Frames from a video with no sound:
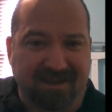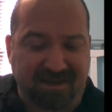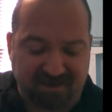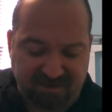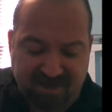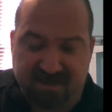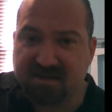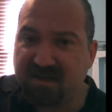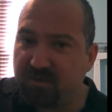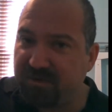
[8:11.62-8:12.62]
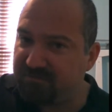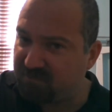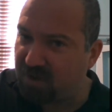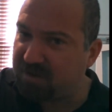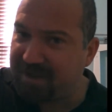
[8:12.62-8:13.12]
Intensity, we
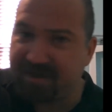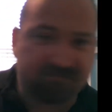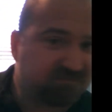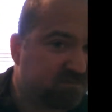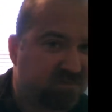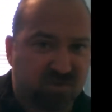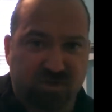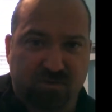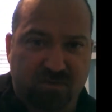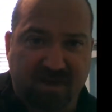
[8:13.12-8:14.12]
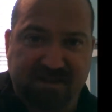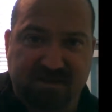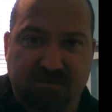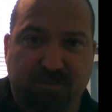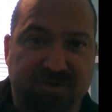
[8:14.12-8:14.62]
talked about, that's
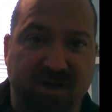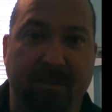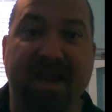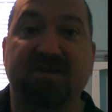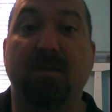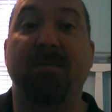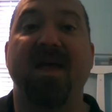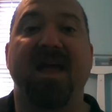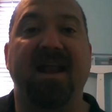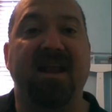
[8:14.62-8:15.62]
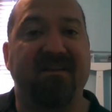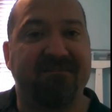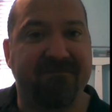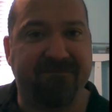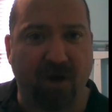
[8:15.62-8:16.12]
percent of maximum, and then
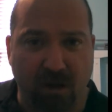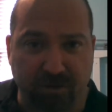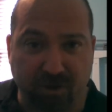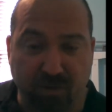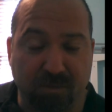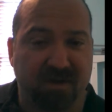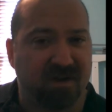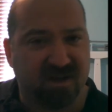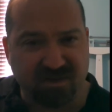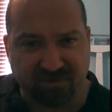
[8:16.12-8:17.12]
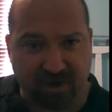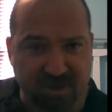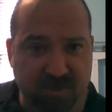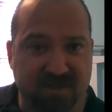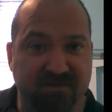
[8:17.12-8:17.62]
volume is very
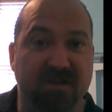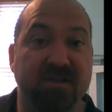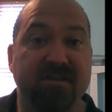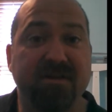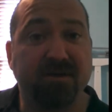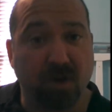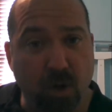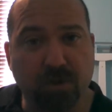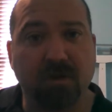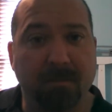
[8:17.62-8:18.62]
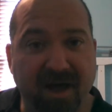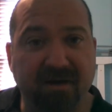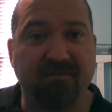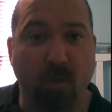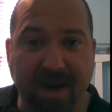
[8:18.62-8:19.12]
specifically the total amount
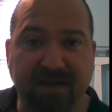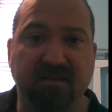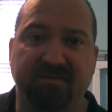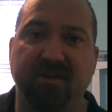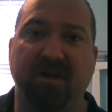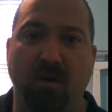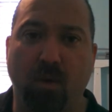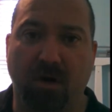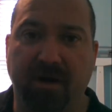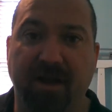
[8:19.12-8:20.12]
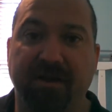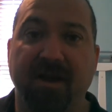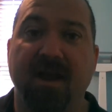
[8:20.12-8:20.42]
of weight lifted in a workout.